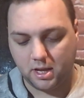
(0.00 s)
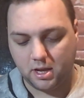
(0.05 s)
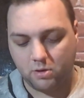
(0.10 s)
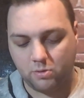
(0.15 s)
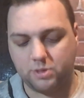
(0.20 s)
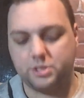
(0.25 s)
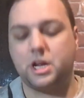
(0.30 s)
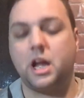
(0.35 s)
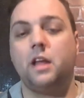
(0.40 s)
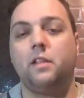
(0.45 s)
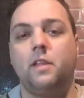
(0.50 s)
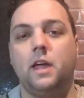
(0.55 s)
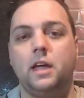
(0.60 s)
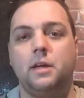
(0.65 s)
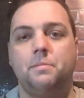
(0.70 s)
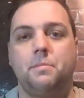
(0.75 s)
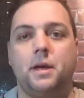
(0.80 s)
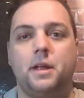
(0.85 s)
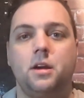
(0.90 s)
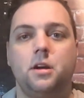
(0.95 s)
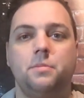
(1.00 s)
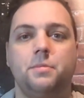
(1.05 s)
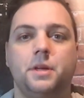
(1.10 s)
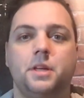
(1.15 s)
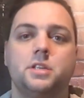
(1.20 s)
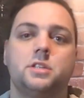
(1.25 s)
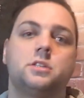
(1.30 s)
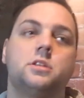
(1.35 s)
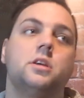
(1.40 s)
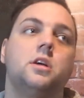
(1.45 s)
which I like better
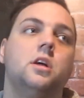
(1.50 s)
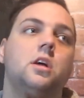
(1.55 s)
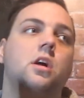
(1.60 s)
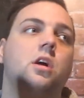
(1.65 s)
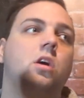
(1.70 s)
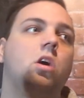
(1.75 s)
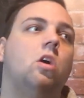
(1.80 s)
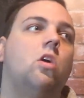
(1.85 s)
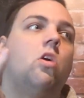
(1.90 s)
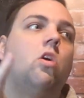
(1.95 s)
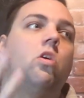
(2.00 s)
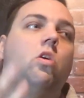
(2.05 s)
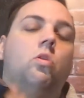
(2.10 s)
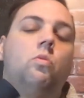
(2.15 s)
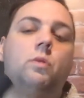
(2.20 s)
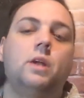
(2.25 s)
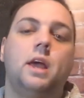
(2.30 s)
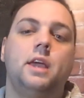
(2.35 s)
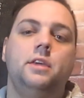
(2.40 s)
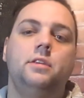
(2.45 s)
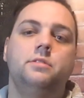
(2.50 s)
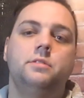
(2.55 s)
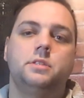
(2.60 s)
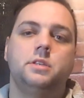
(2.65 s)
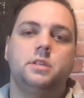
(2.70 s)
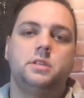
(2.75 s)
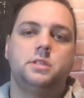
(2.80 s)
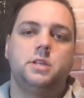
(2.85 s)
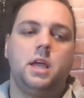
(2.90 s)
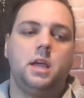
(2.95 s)
because when I use
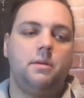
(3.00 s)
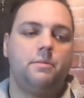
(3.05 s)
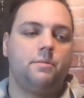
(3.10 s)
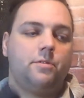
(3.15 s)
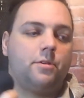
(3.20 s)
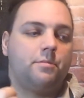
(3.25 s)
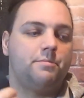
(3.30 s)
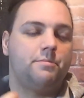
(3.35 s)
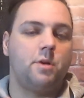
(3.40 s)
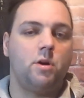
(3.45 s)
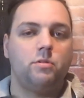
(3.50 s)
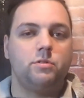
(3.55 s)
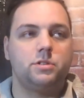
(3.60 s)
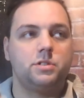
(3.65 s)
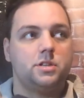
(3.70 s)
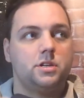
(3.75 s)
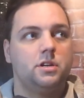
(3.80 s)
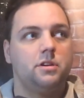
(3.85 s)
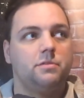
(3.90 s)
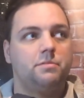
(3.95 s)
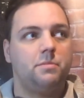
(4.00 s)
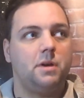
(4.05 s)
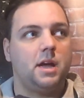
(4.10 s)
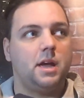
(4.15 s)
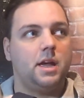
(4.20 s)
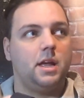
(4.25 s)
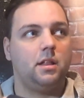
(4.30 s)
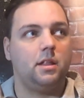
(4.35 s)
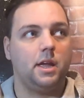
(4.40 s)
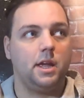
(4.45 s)
this tape for most of
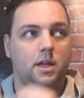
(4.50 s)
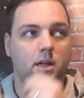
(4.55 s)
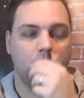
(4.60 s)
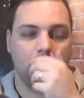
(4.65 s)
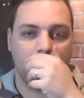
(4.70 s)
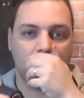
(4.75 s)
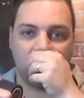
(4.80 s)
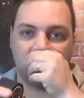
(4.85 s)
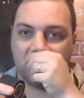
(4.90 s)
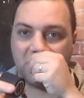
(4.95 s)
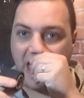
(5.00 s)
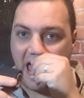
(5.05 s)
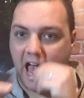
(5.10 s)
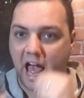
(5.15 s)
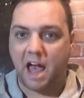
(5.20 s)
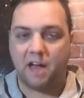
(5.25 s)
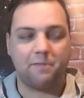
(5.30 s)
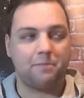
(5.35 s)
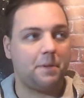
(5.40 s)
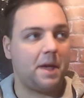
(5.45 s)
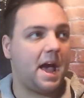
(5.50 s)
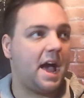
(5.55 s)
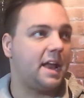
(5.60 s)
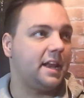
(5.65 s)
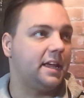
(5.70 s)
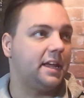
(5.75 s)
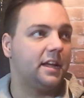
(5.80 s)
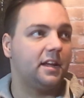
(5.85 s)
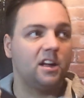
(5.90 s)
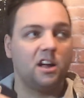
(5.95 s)
my like half
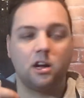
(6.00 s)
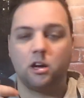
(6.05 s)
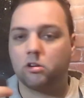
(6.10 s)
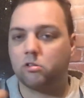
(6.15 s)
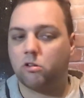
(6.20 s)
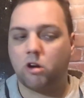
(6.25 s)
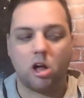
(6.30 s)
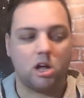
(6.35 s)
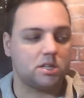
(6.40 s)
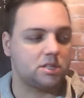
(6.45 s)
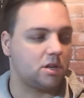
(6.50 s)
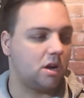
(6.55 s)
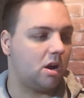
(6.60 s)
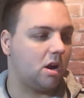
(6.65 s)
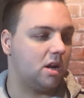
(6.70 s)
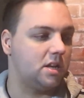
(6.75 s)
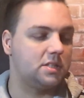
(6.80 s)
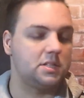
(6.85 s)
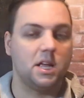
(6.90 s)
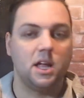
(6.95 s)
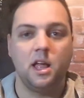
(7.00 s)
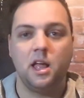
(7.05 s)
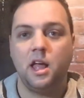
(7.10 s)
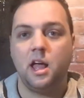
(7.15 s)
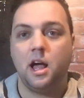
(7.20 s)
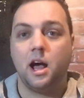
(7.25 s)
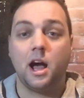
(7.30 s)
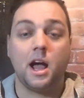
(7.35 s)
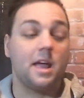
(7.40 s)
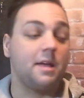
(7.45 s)
padding cross guards,
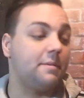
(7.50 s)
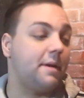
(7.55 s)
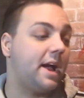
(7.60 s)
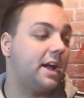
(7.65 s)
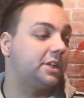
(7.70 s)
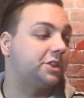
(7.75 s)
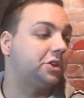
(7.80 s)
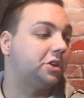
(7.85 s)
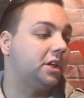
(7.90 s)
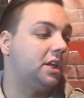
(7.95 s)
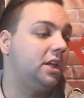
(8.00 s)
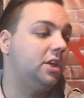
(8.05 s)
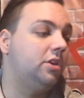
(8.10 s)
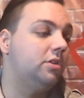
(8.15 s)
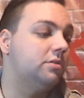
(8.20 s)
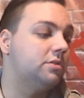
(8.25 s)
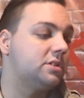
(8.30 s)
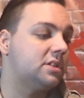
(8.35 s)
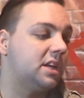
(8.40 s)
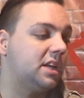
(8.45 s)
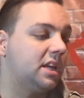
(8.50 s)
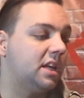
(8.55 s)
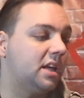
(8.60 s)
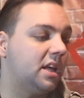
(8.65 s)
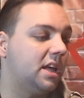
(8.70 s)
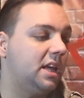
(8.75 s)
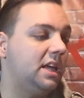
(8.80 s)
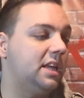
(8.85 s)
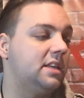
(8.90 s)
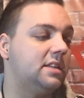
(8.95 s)
I'm actually using
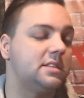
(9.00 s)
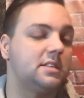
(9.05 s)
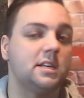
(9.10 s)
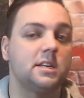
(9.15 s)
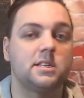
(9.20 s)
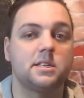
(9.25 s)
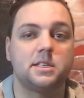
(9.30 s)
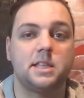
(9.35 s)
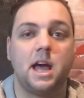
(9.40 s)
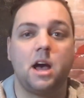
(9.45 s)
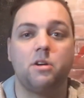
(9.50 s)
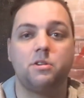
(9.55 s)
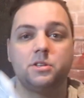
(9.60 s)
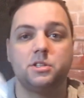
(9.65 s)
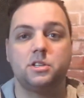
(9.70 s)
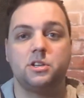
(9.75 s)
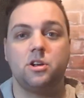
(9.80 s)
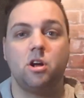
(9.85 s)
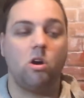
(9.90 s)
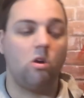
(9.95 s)
E6000